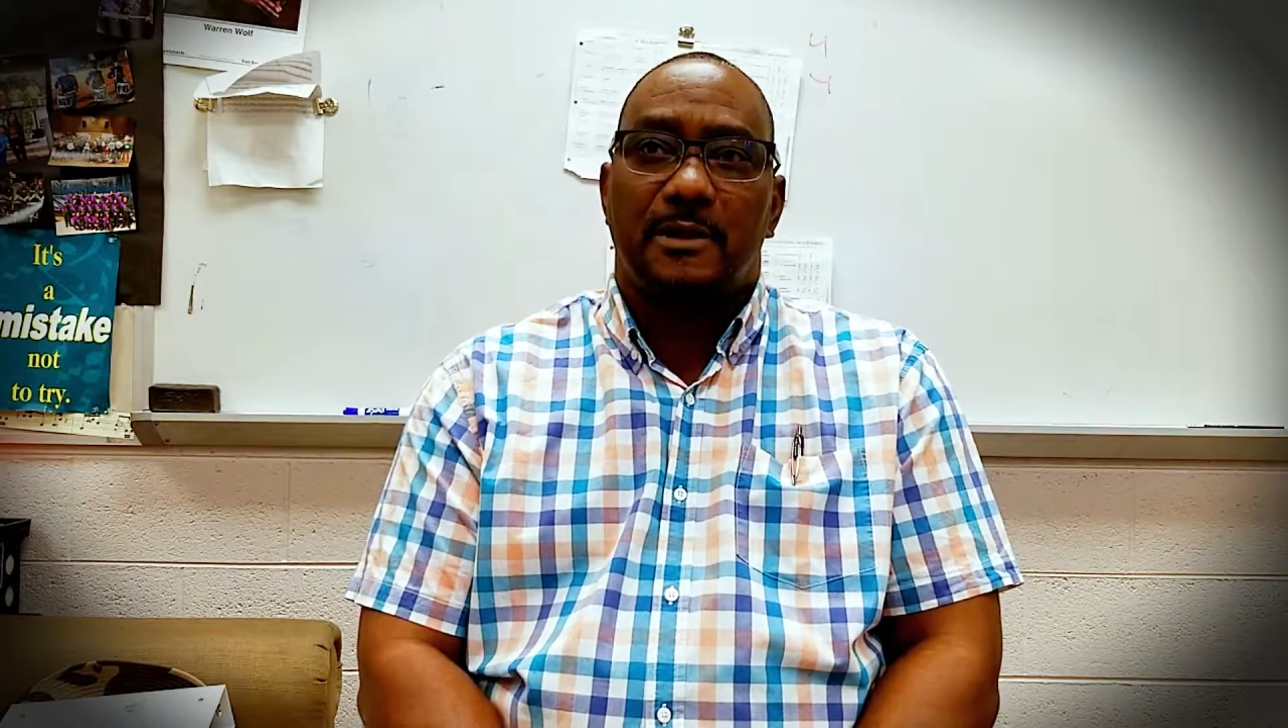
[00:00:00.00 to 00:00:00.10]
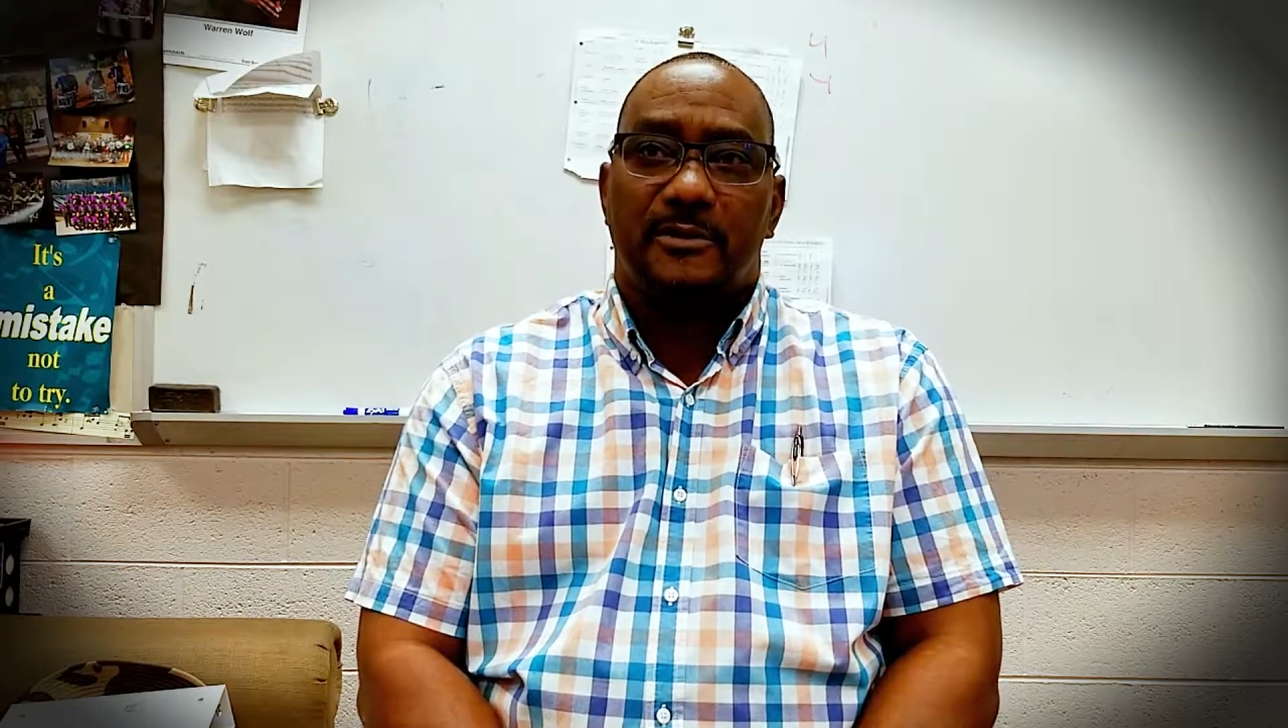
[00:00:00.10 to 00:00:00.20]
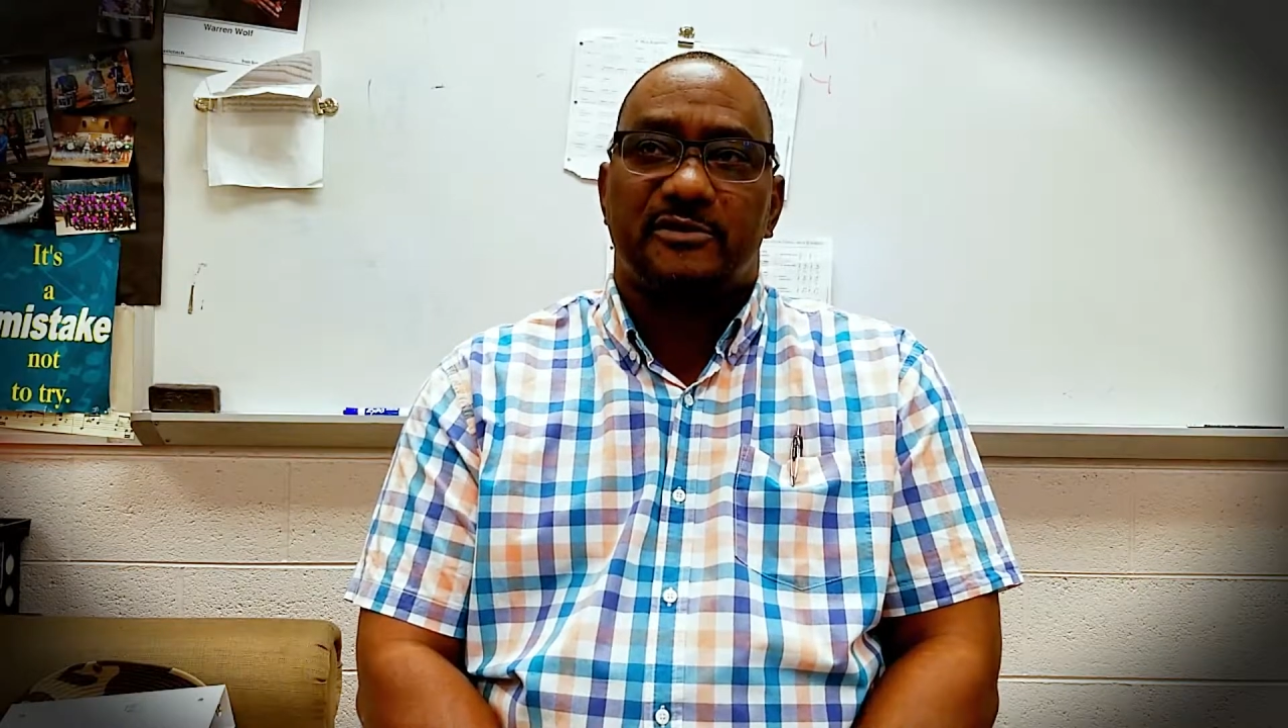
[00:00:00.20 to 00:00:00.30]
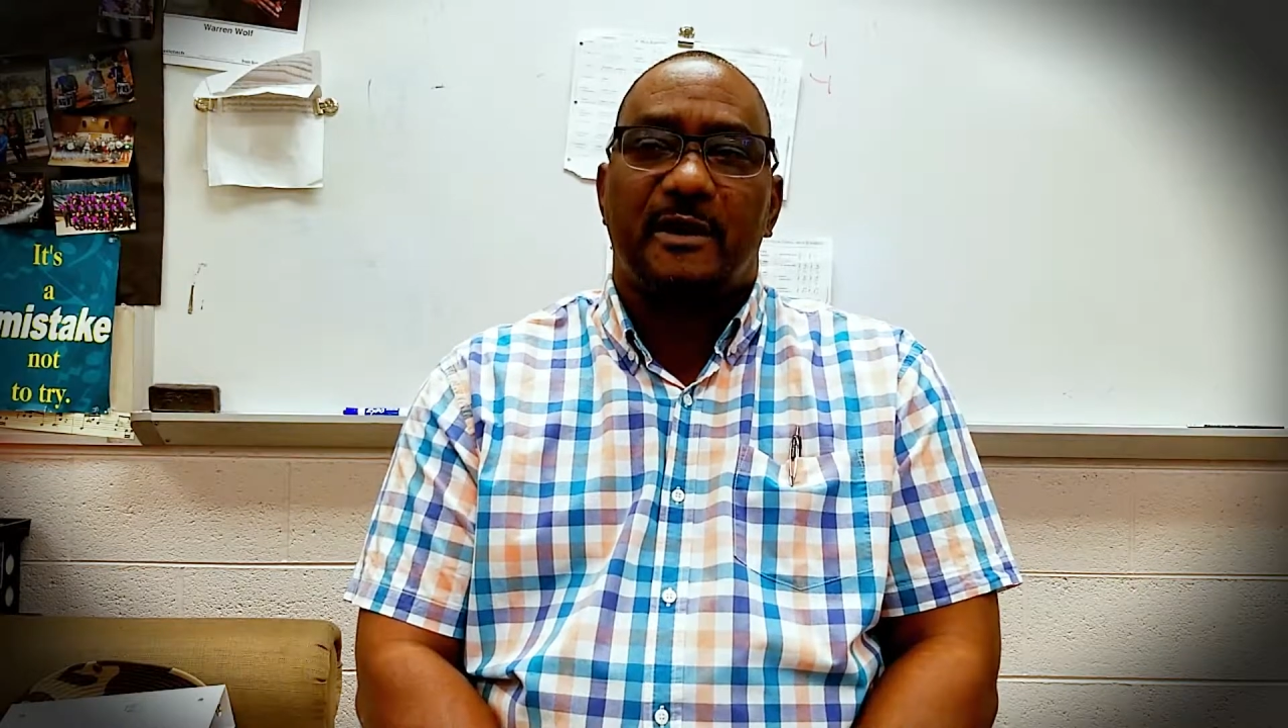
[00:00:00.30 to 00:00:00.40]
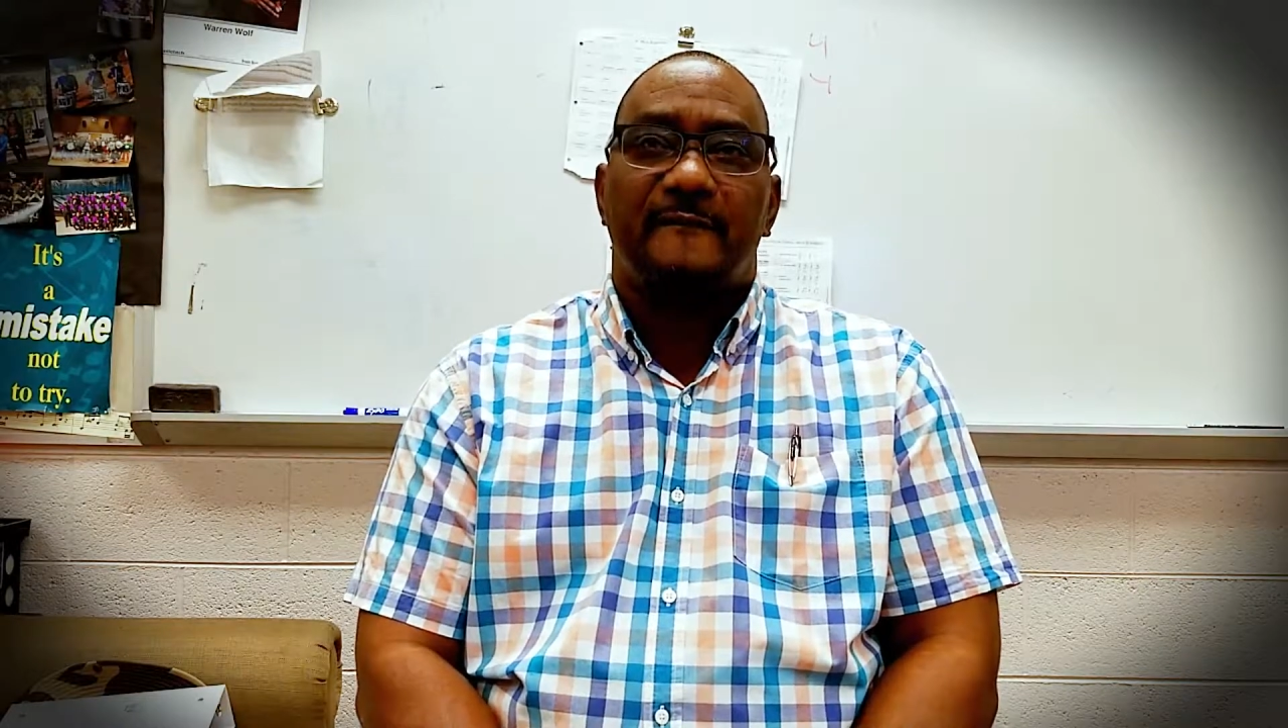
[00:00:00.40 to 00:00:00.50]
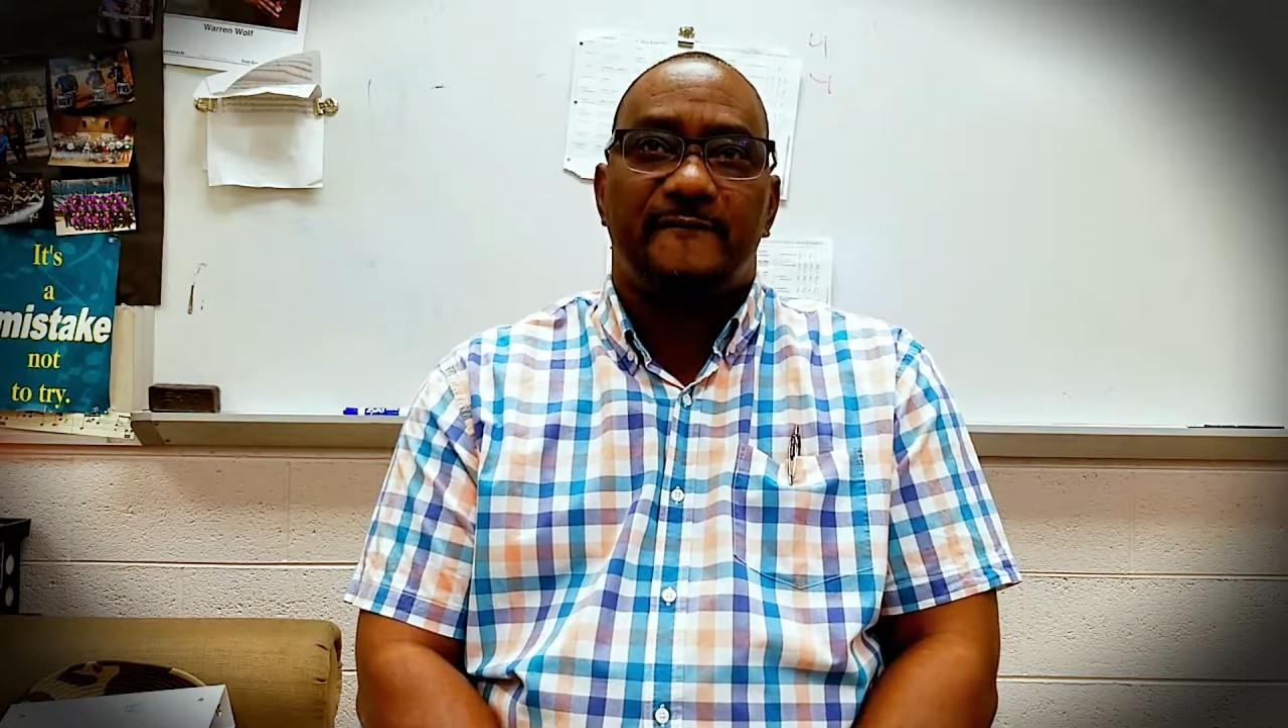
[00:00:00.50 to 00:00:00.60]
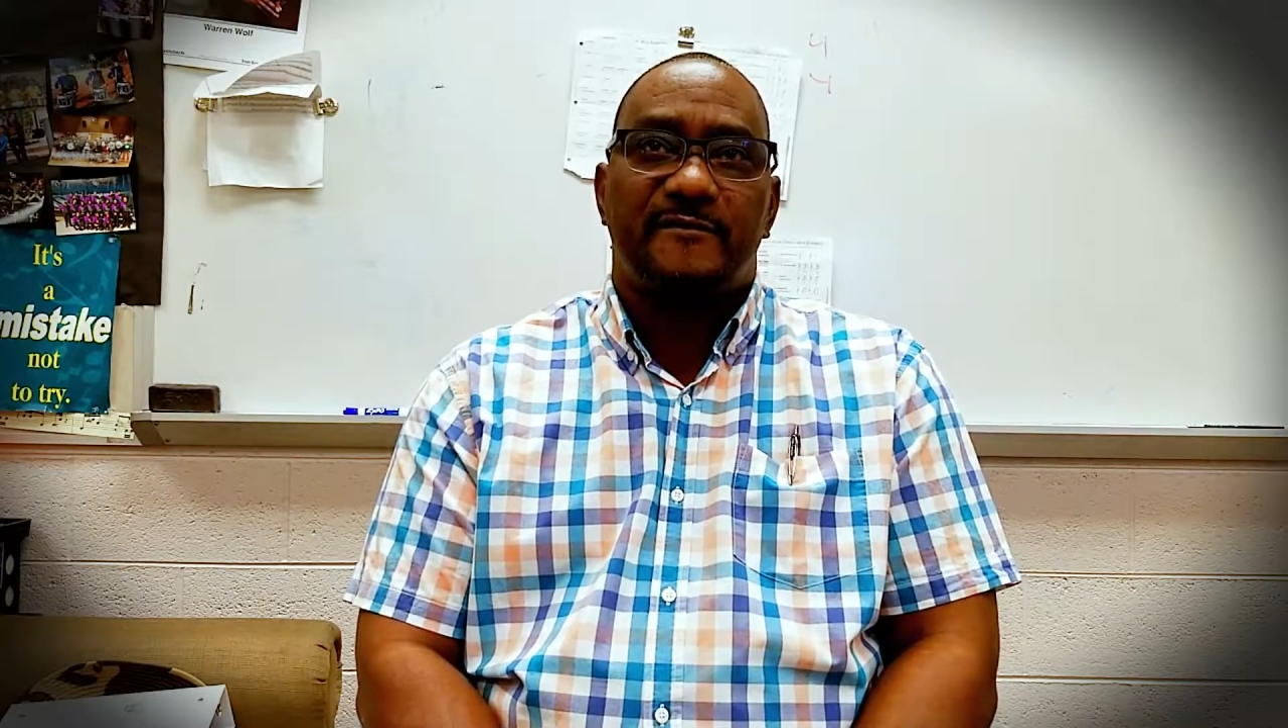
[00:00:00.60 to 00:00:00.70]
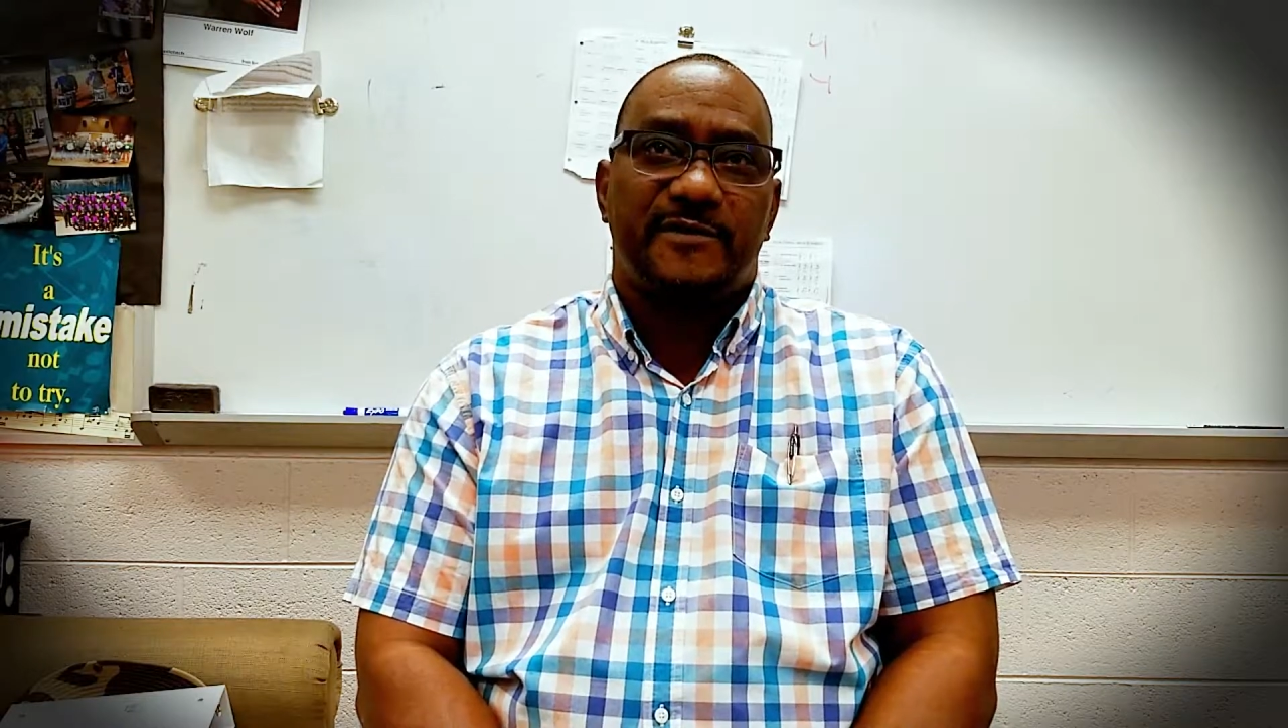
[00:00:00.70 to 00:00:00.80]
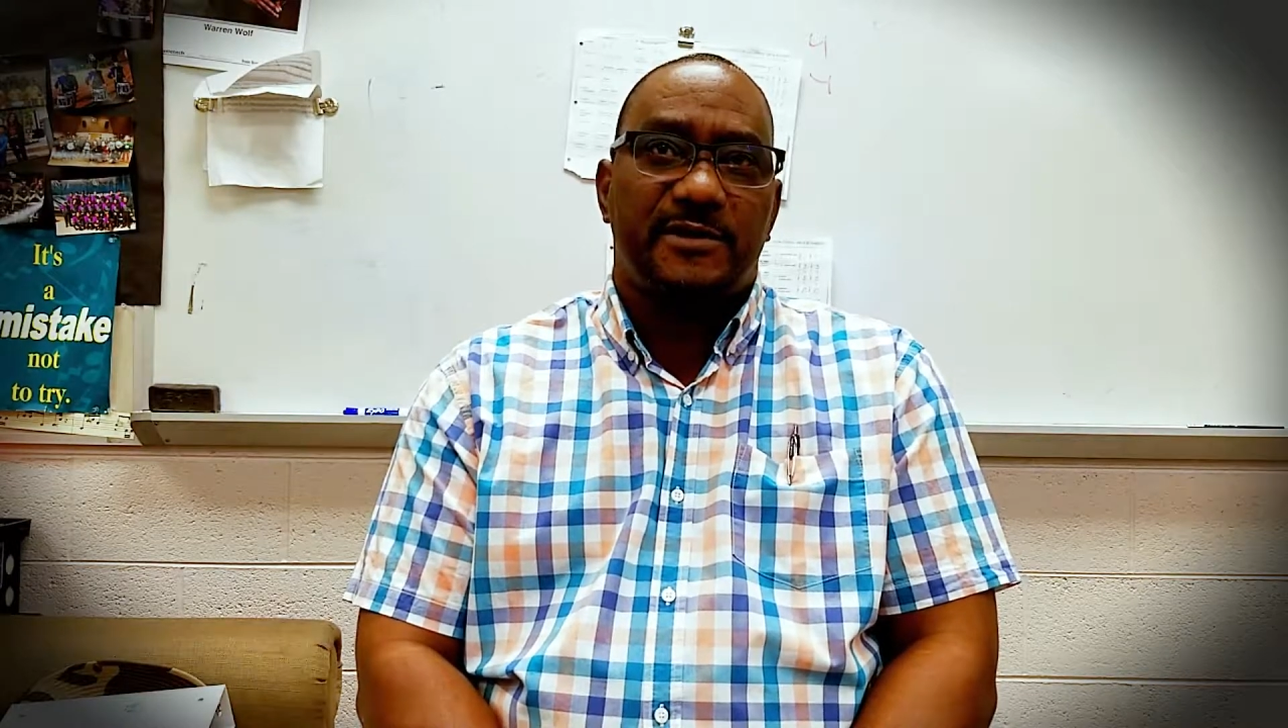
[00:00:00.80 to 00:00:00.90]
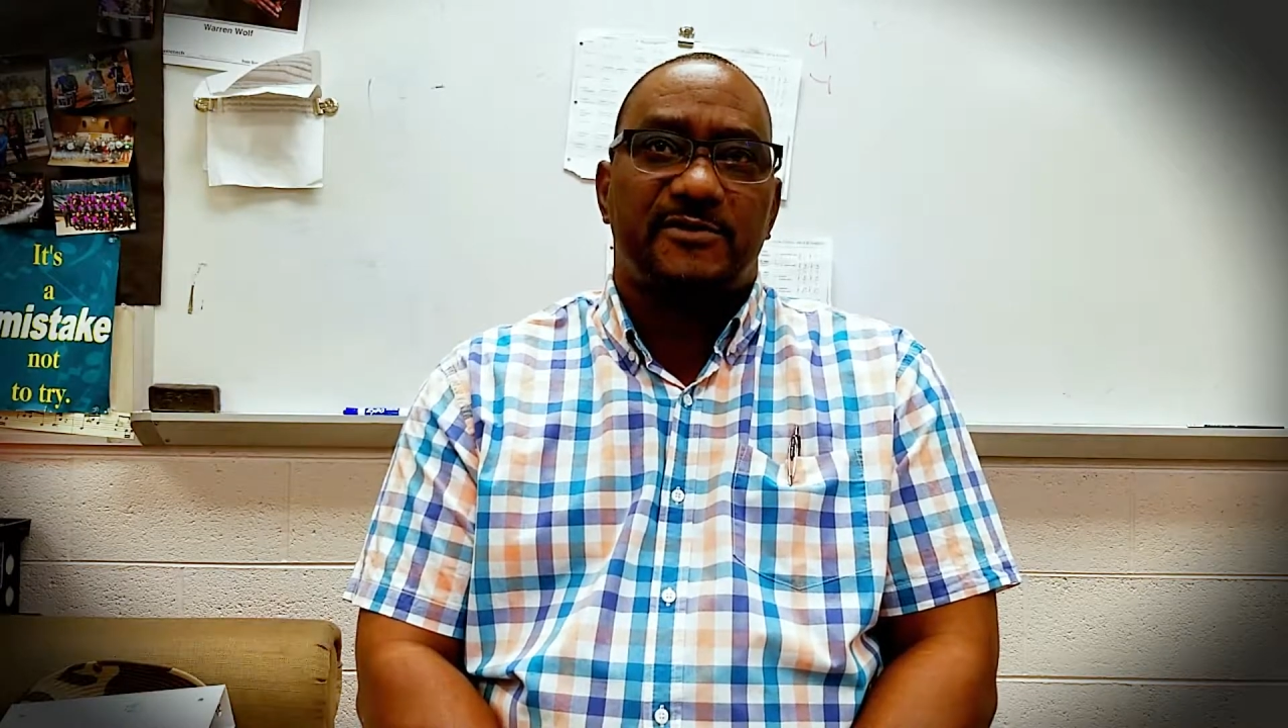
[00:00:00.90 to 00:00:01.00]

I was about 15